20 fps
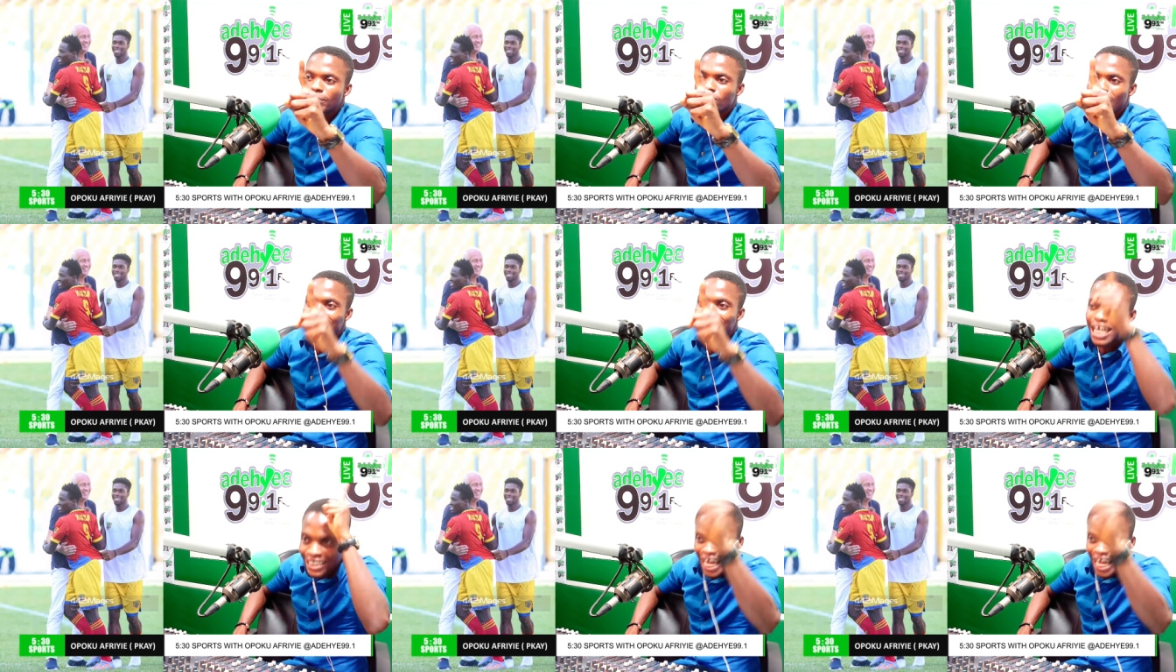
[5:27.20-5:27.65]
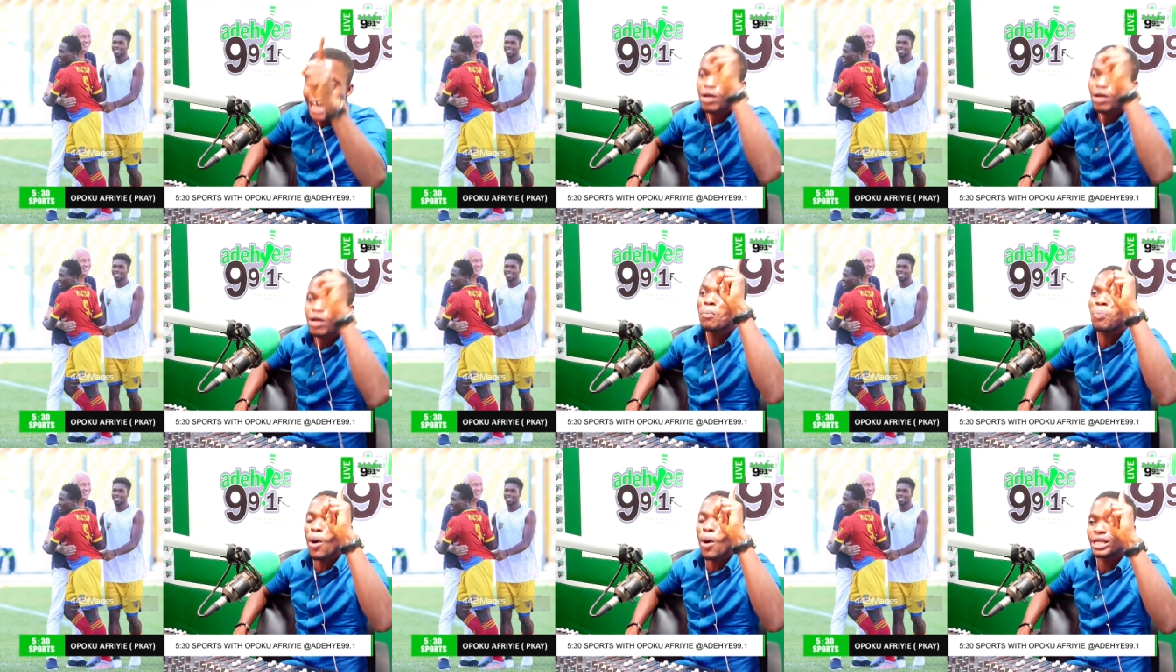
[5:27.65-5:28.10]
as a
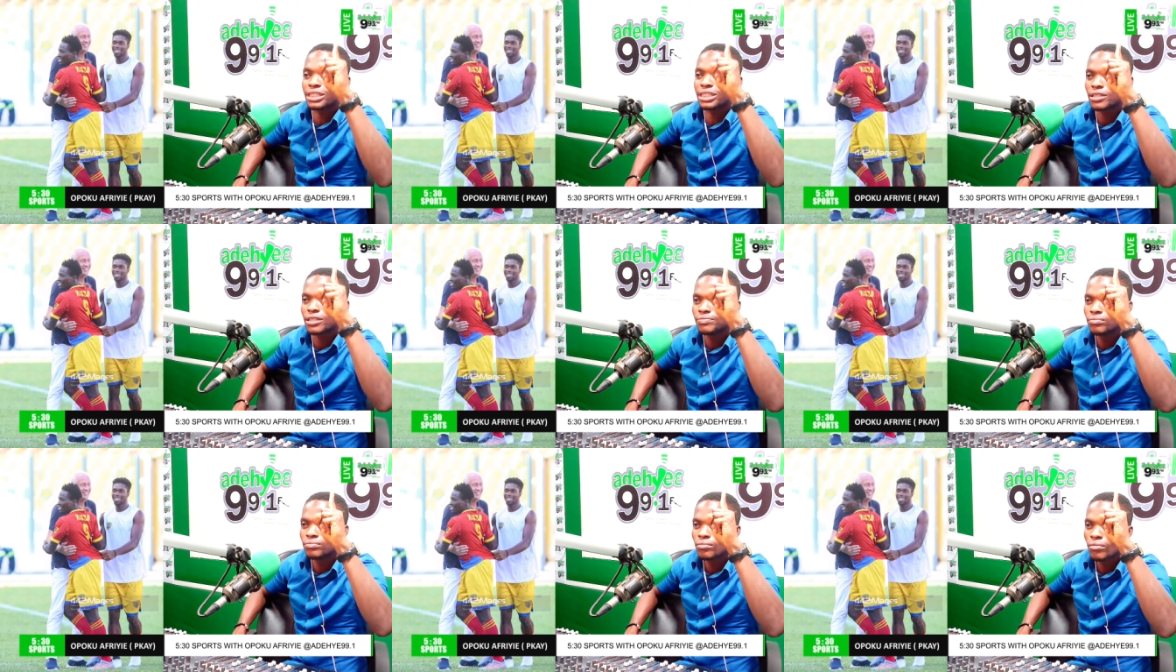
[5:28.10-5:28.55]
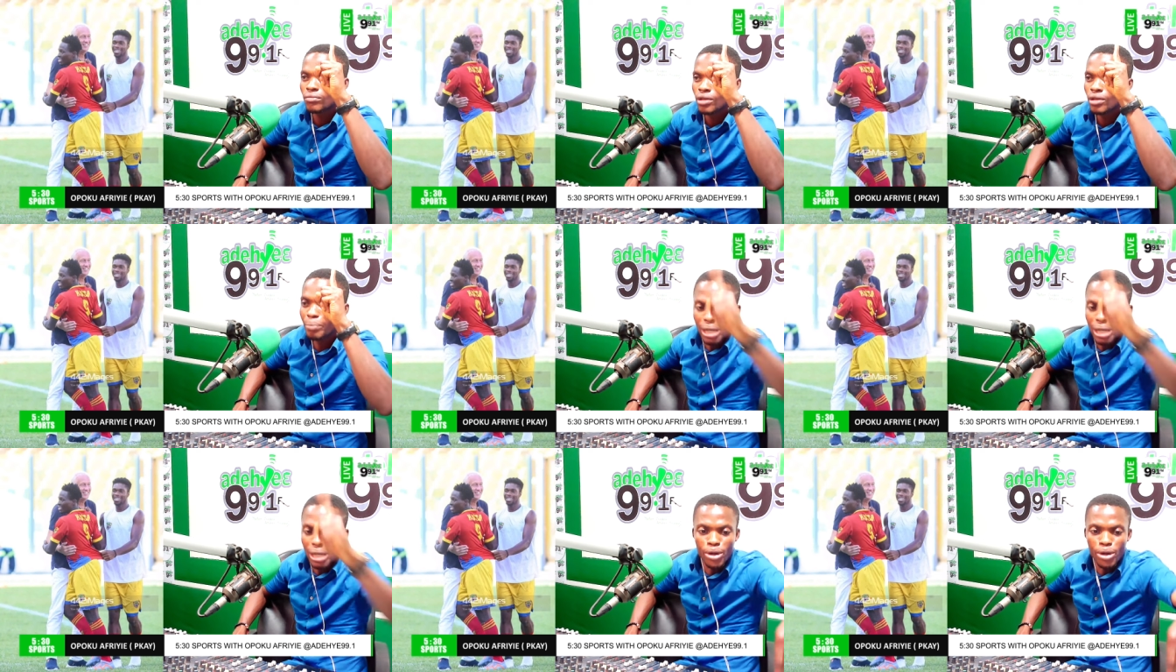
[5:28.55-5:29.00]
turning point.
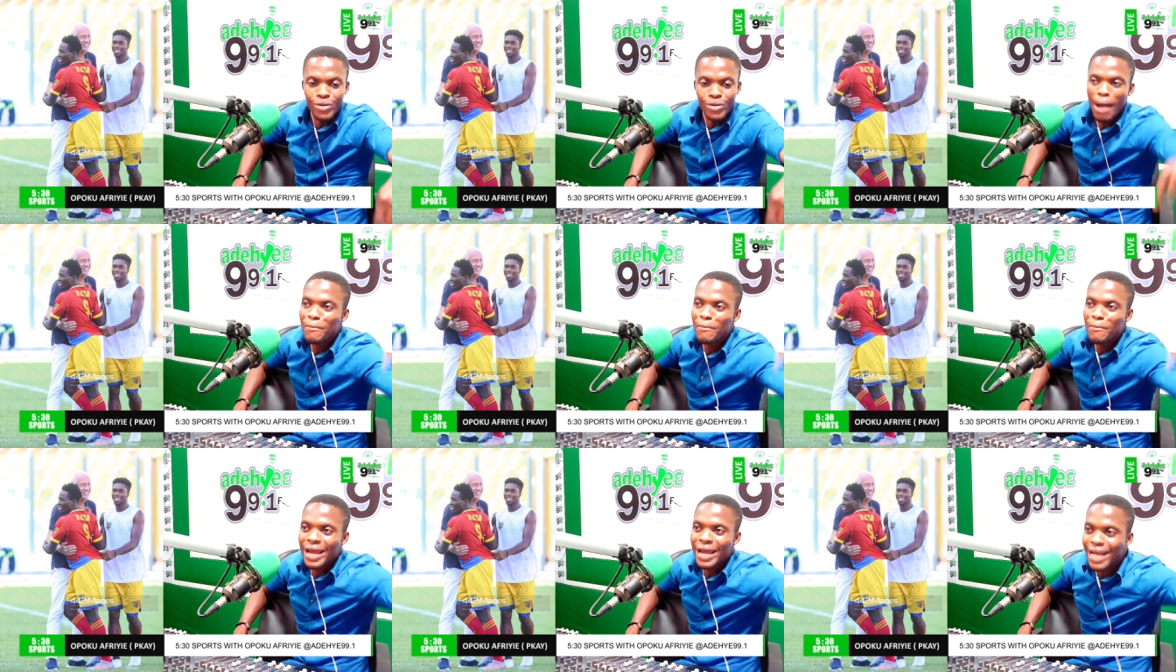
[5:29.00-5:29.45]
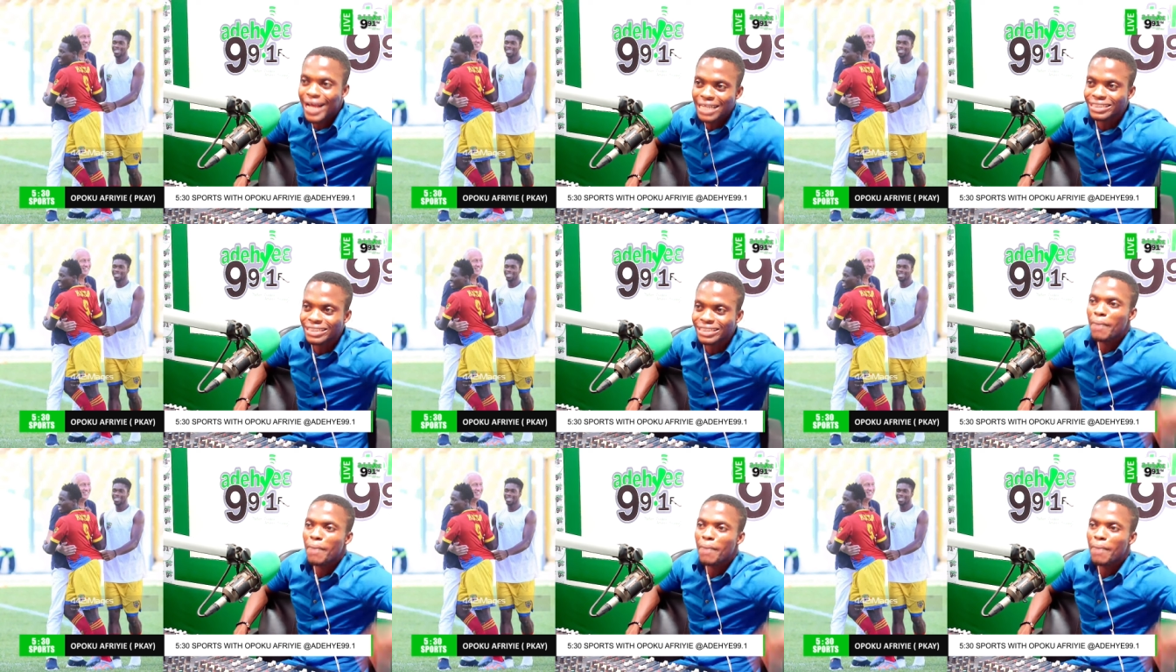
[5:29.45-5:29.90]
Minimi ni bank
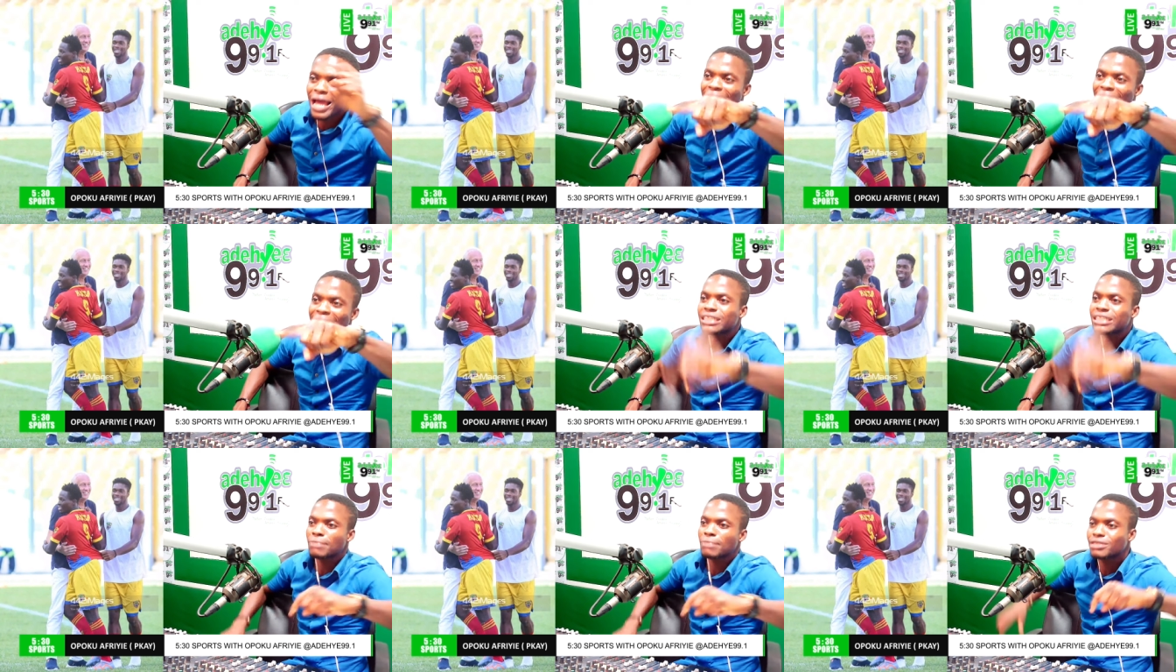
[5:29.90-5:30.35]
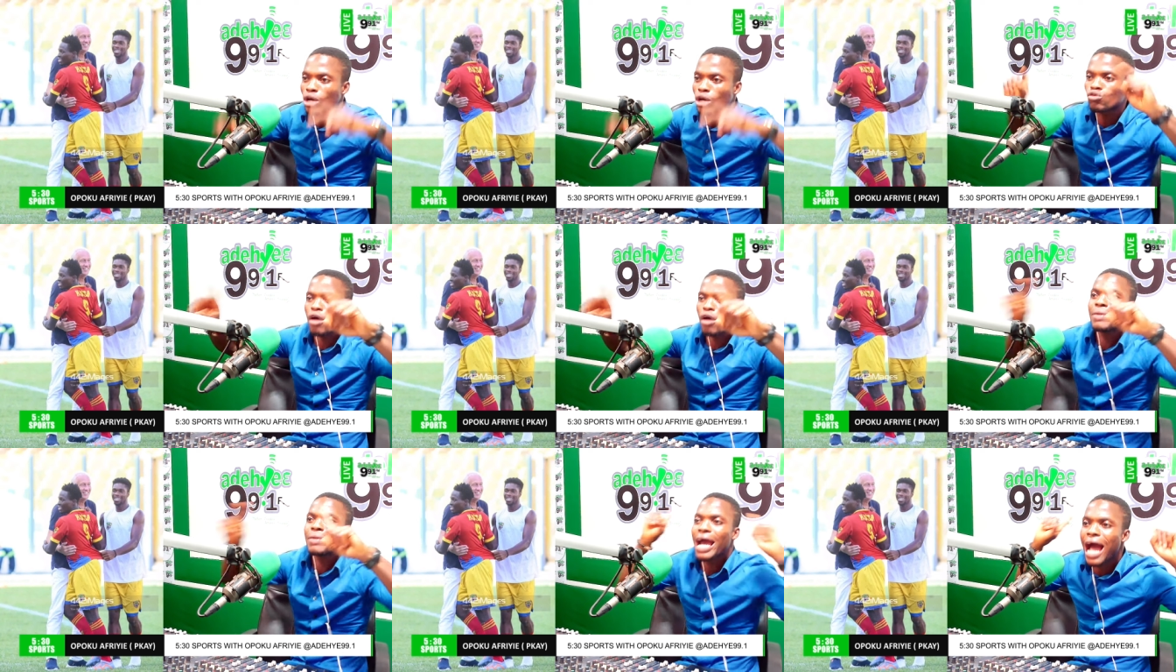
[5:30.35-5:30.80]
asa bank atem sa
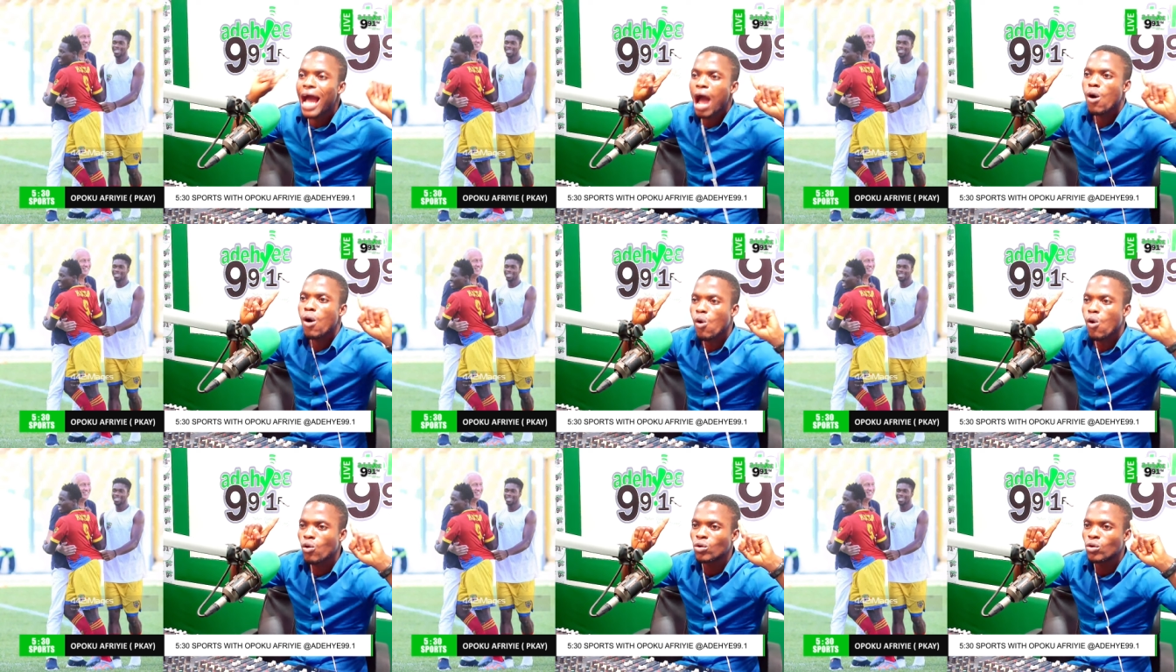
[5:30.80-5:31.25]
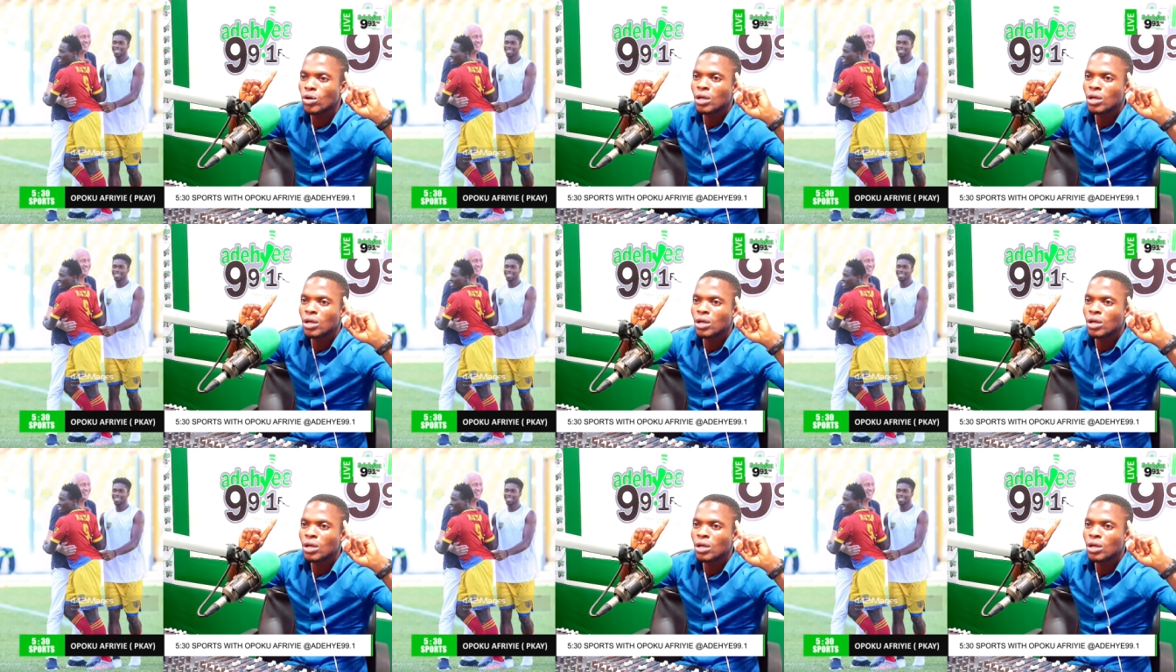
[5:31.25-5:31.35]
club yen ha ho.